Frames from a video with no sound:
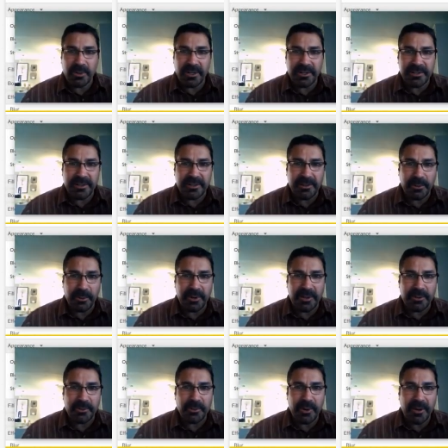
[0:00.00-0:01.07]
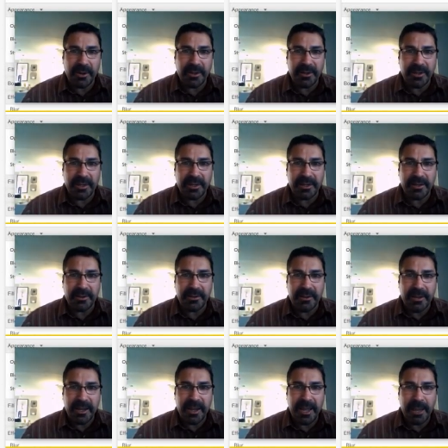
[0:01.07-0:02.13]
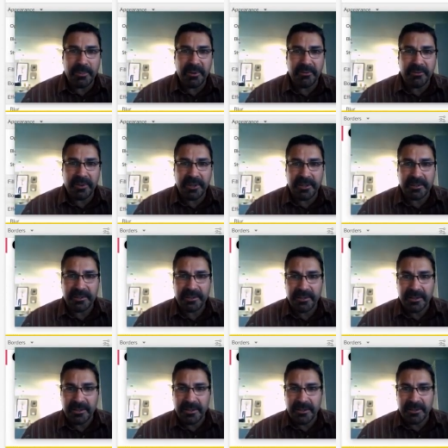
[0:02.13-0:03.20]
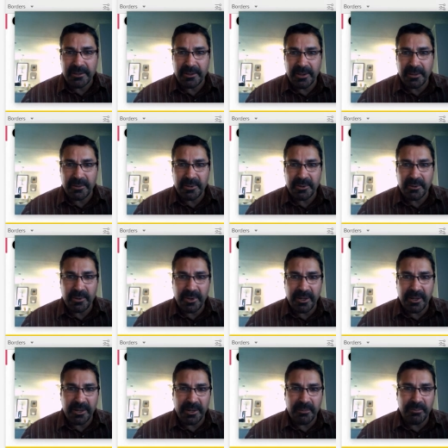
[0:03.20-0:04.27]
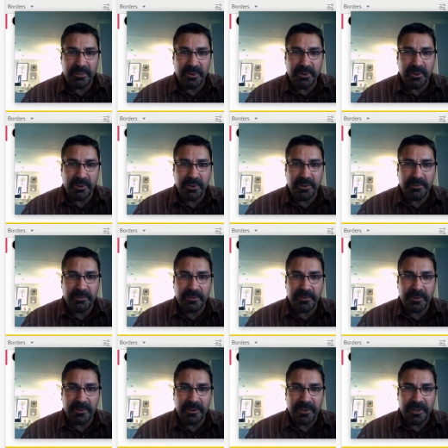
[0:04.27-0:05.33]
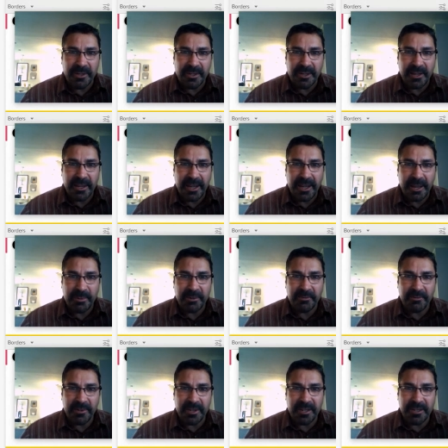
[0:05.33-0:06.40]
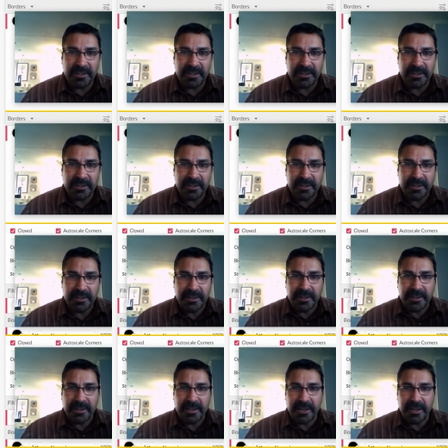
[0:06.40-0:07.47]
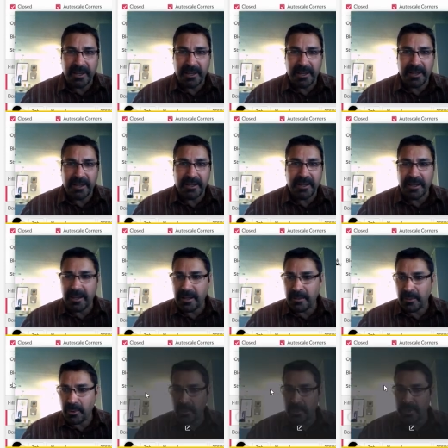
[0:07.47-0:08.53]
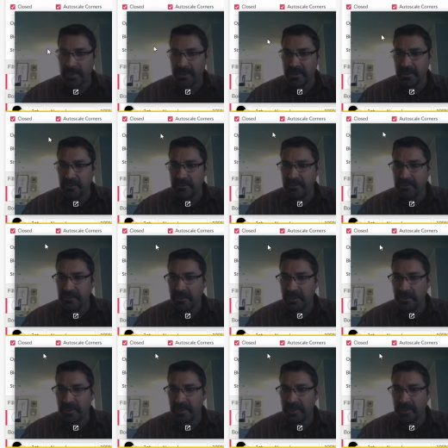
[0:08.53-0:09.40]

let's see. So we're going to draw a happy face. So I'm going to draw a beautiful happy face, and then I'm going to fill